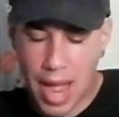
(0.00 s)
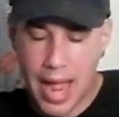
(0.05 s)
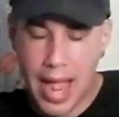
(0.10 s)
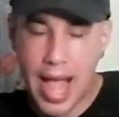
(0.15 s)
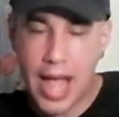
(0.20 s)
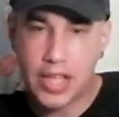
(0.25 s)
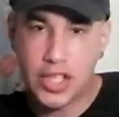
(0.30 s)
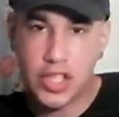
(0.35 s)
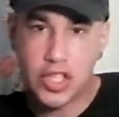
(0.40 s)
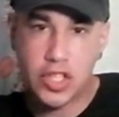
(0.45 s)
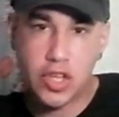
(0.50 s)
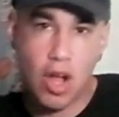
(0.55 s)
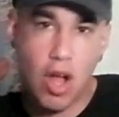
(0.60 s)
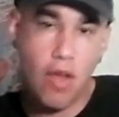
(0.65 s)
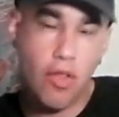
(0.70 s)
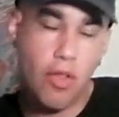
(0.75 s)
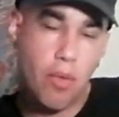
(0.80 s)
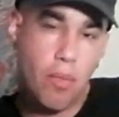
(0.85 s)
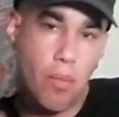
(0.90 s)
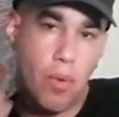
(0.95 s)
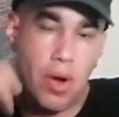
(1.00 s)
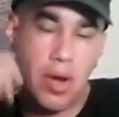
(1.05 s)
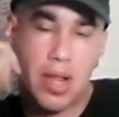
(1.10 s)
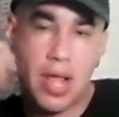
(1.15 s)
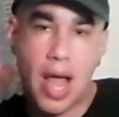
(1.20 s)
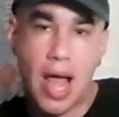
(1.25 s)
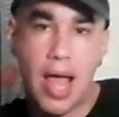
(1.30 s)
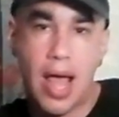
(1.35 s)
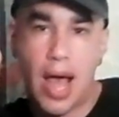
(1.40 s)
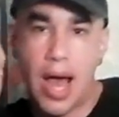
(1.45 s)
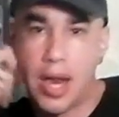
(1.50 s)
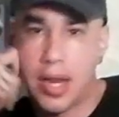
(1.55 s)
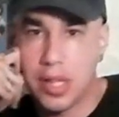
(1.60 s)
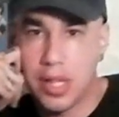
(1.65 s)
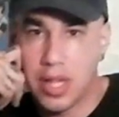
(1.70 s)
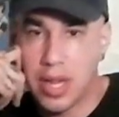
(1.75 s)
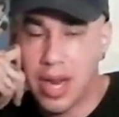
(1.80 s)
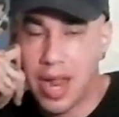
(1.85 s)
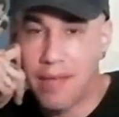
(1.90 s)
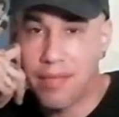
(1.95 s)
actually saw them. One guy
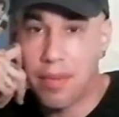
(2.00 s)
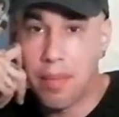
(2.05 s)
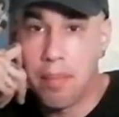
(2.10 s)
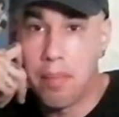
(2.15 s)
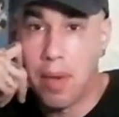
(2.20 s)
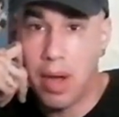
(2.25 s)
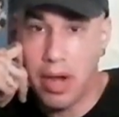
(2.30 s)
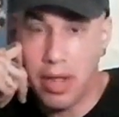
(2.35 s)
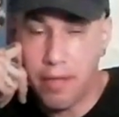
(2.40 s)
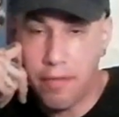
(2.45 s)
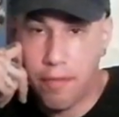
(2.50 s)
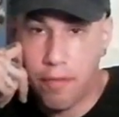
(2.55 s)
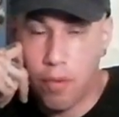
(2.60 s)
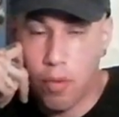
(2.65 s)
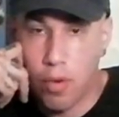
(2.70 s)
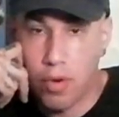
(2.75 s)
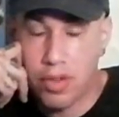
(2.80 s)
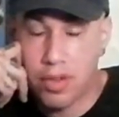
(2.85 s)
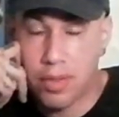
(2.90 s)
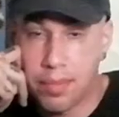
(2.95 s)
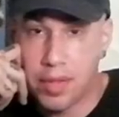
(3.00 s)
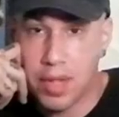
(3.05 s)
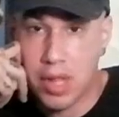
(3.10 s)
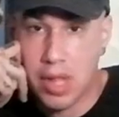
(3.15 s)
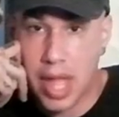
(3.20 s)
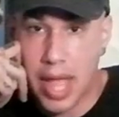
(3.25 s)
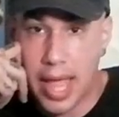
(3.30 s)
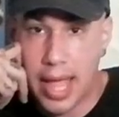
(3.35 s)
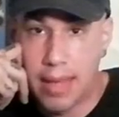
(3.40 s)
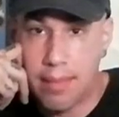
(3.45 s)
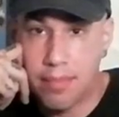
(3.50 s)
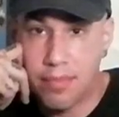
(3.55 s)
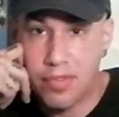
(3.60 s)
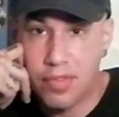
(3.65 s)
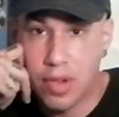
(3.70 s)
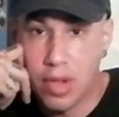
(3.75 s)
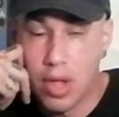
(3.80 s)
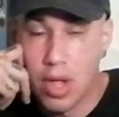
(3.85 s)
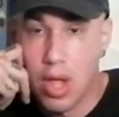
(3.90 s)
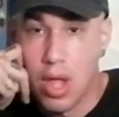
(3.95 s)
honestly didn't have the money for of these
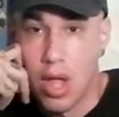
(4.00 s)
games,